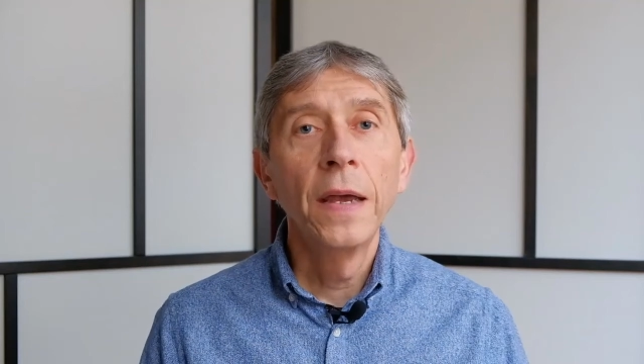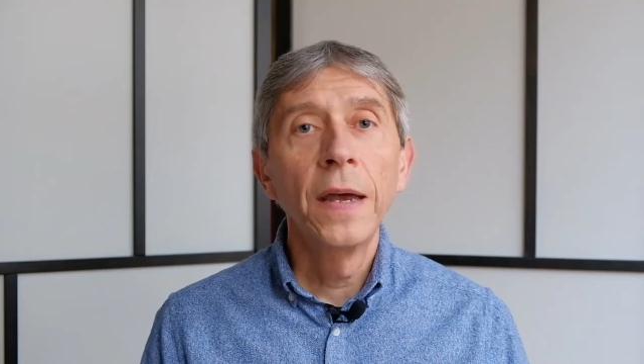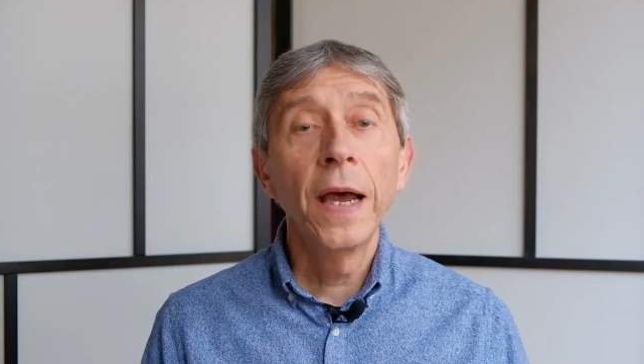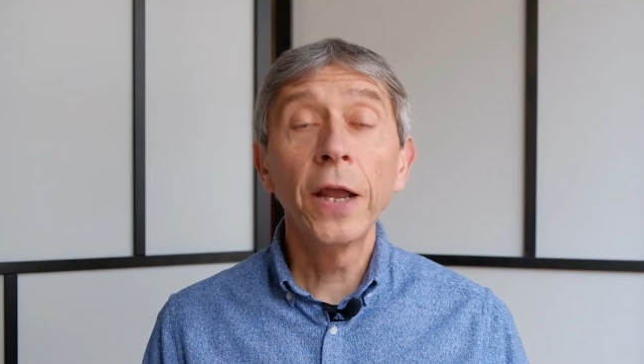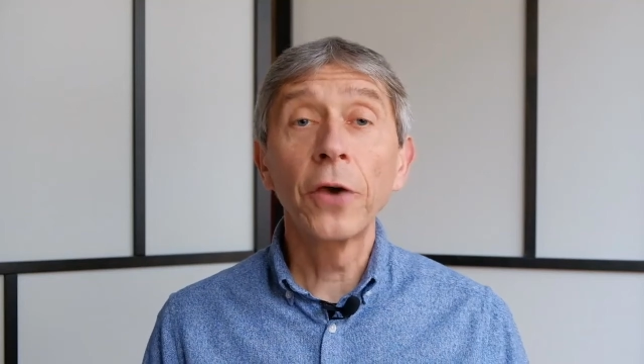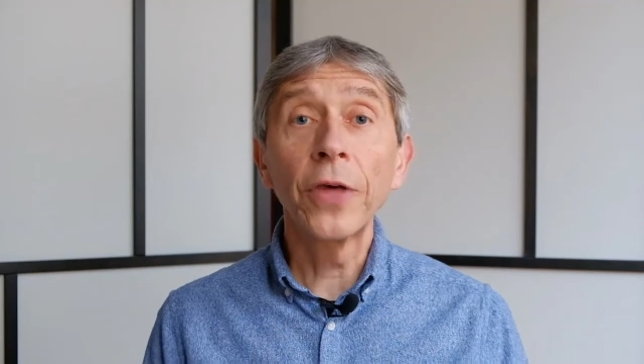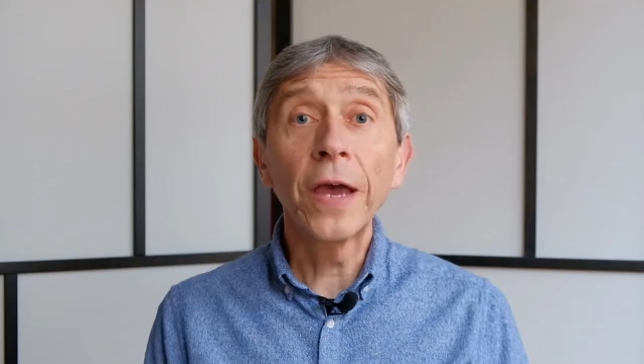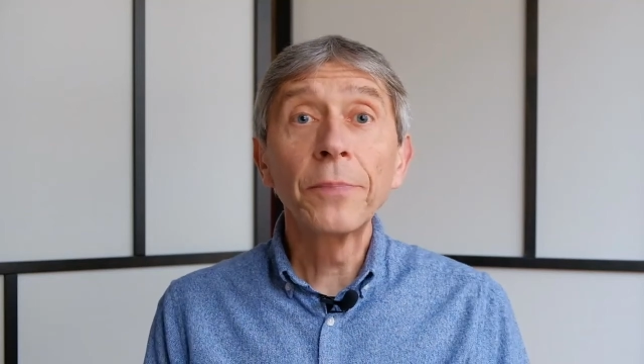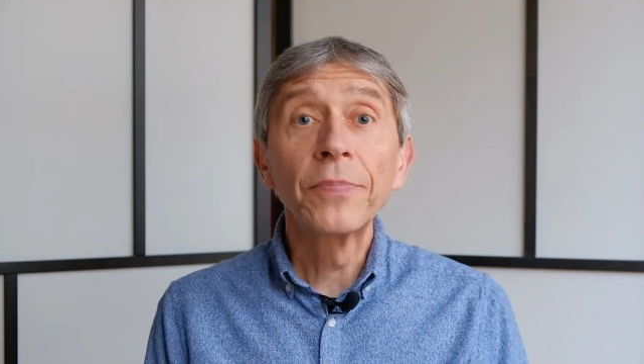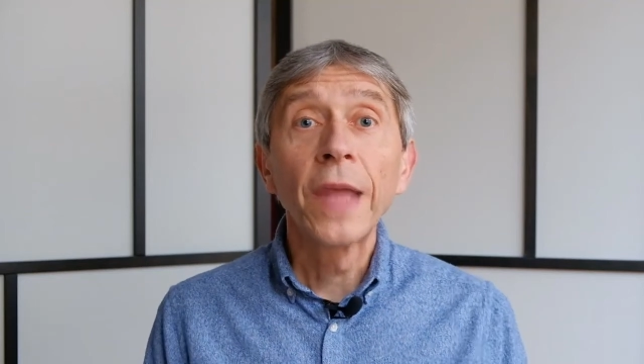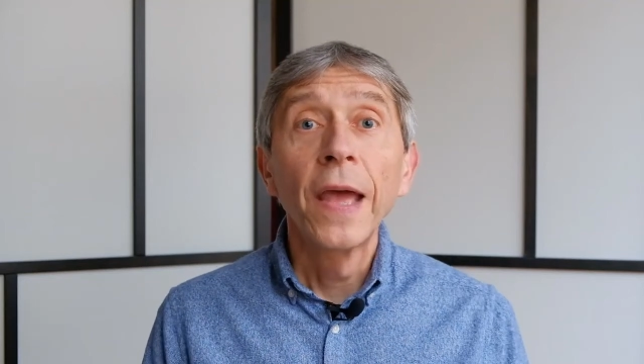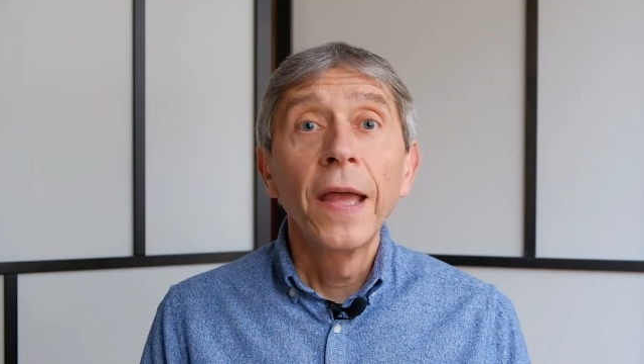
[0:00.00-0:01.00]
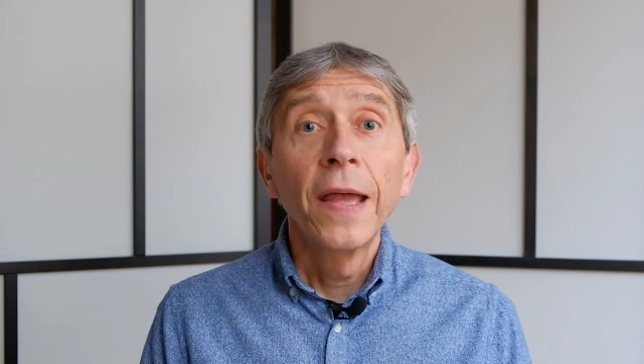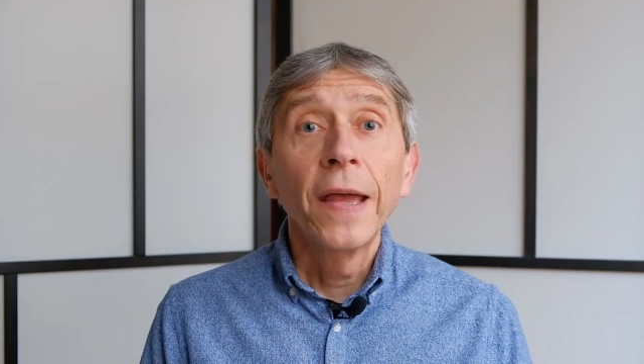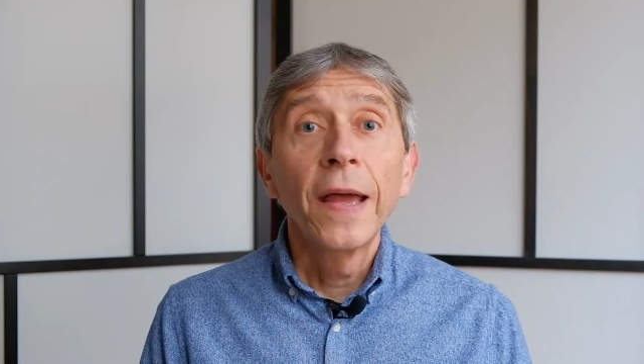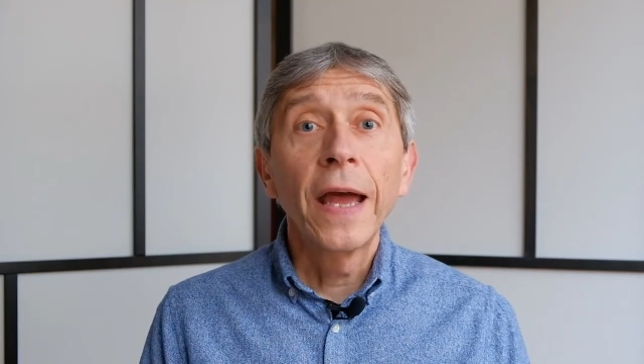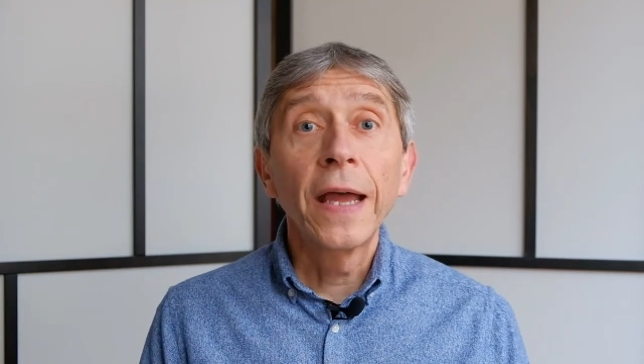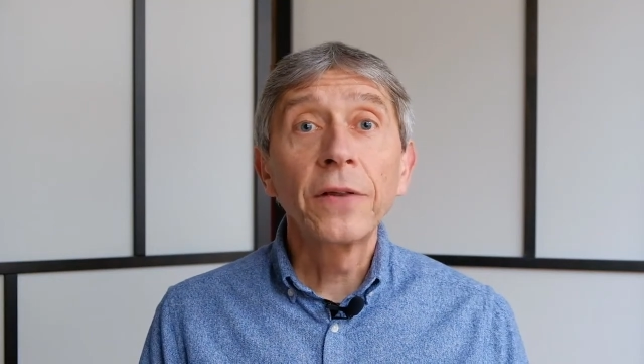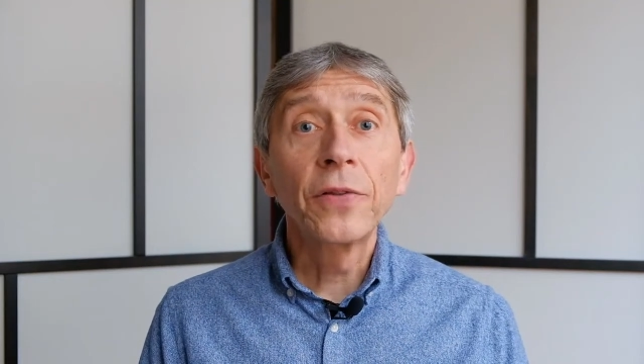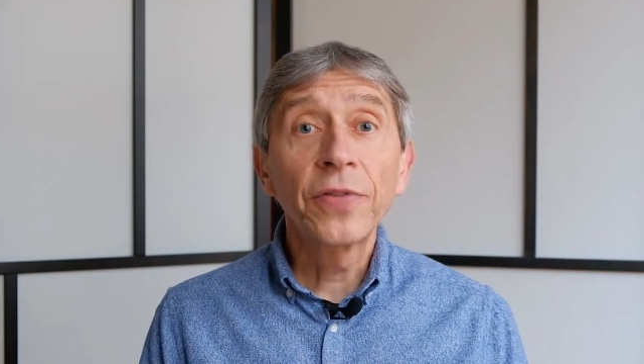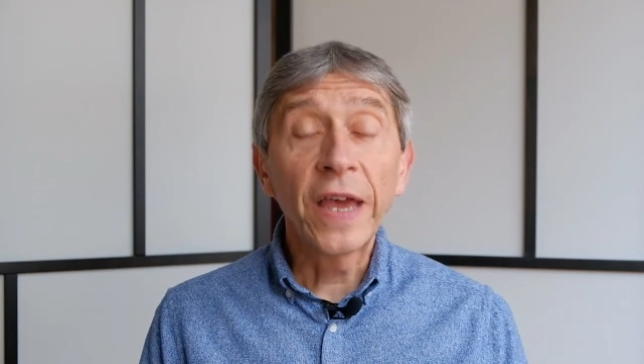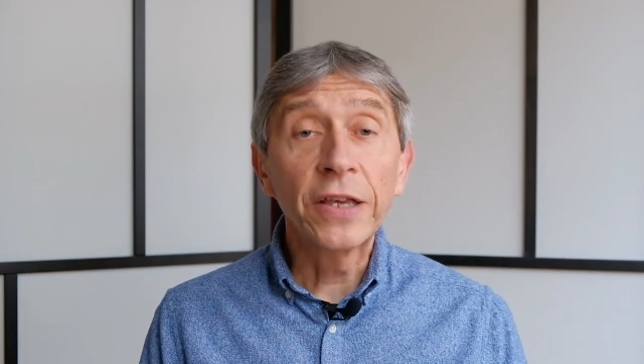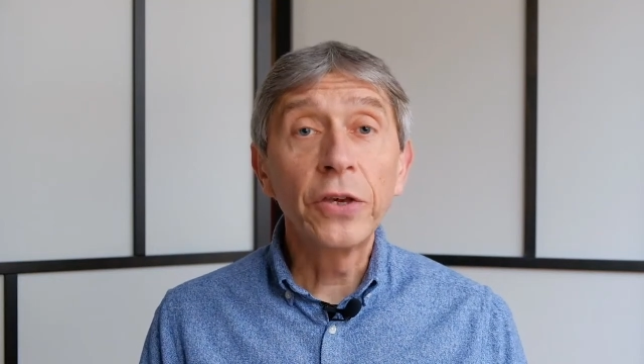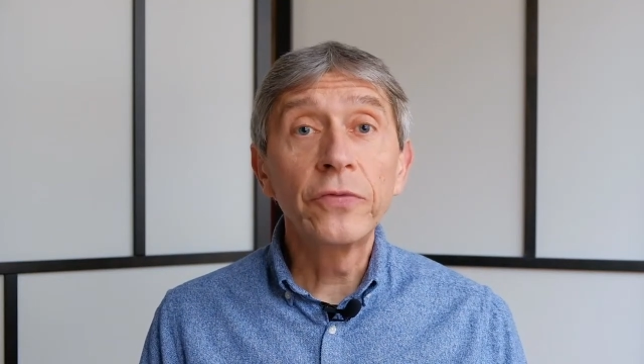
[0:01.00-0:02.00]
Hello there, and
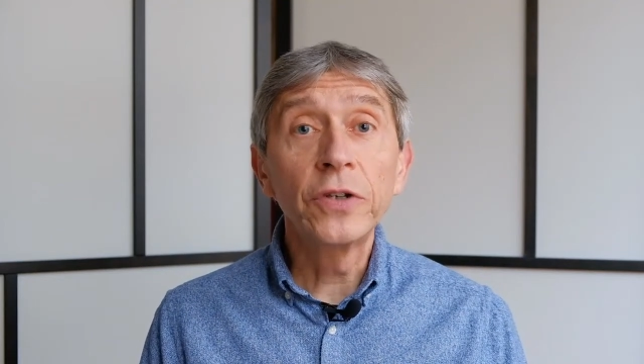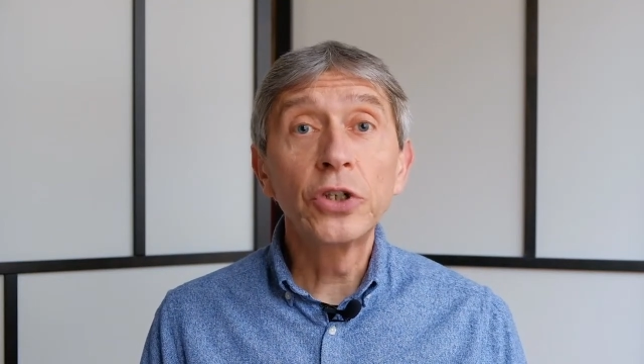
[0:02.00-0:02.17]
thank you for